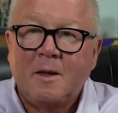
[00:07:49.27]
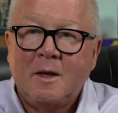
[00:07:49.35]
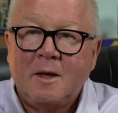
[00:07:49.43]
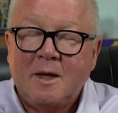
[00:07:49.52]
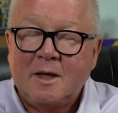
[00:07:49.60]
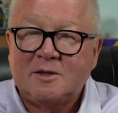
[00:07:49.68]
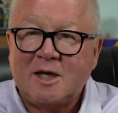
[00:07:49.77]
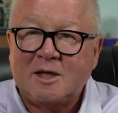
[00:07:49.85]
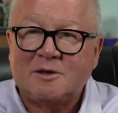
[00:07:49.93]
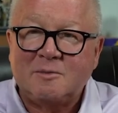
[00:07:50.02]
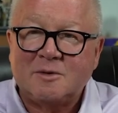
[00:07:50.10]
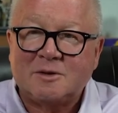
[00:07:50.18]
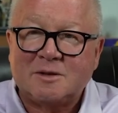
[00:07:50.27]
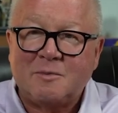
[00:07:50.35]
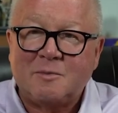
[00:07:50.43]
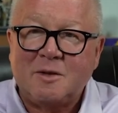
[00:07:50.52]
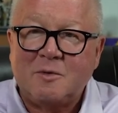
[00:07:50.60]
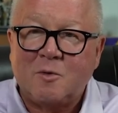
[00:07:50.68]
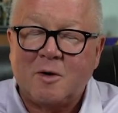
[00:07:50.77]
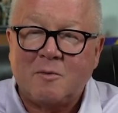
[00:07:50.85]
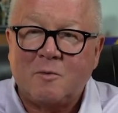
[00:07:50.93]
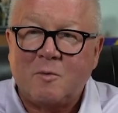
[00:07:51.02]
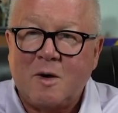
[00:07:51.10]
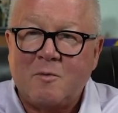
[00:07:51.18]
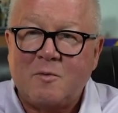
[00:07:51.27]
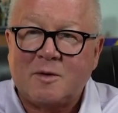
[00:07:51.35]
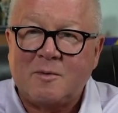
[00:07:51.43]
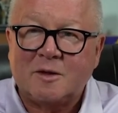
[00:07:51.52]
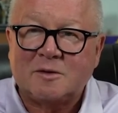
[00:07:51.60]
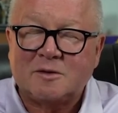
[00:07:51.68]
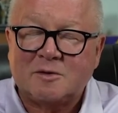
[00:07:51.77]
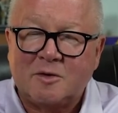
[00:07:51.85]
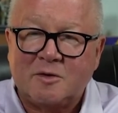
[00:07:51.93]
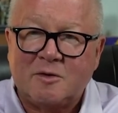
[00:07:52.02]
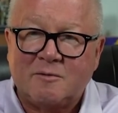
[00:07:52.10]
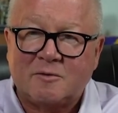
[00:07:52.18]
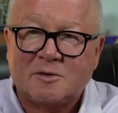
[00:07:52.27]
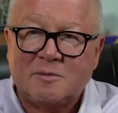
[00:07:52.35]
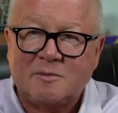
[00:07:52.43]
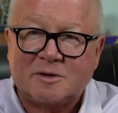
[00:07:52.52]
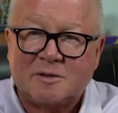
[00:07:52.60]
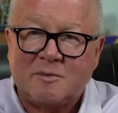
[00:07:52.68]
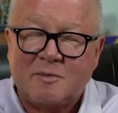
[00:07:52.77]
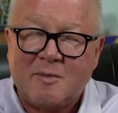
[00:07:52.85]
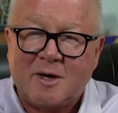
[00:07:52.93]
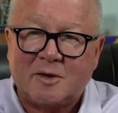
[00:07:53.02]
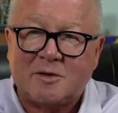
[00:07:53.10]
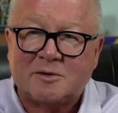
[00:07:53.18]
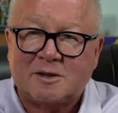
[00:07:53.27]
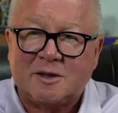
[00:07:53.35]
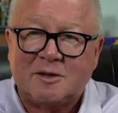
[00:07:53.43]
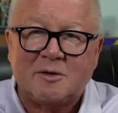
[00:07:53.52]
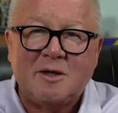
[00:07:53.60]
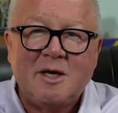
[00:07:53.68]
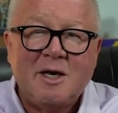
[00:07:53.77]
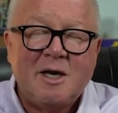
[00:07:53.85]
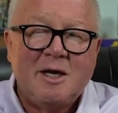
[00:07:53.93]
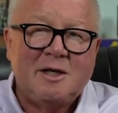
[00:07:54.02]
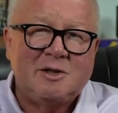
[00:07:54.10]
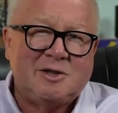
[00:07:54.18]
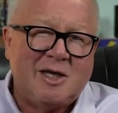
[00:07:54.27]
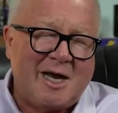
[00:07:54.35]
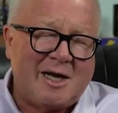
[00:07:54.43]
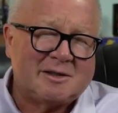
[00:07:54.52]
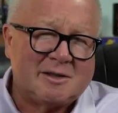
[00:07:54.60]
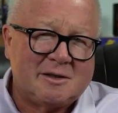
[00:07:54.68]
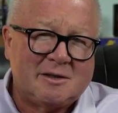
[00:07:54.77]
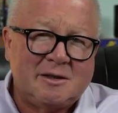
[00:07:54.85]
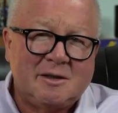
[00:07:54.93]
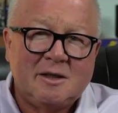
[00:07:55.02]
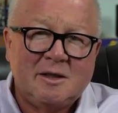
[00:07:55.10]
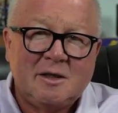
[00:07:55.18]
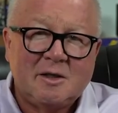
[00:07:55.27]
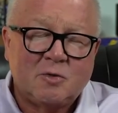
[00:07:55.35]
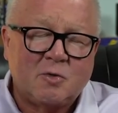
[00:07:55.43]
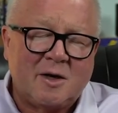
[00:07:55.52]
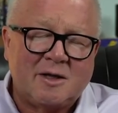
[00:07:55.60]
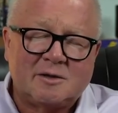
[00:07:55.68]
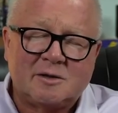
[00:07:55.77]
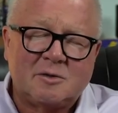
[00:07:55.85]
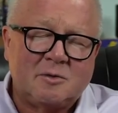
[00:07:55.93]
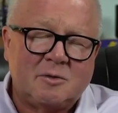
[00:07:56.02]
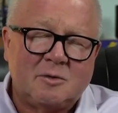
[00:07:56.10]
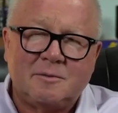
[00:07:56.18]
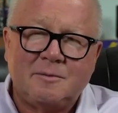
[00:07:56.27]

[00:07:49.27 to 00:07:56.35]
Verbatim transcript: Yeah, Jackson, Mississippi, where I went to medical school at the University of Mississippi Medical Center in Jackson. Great school.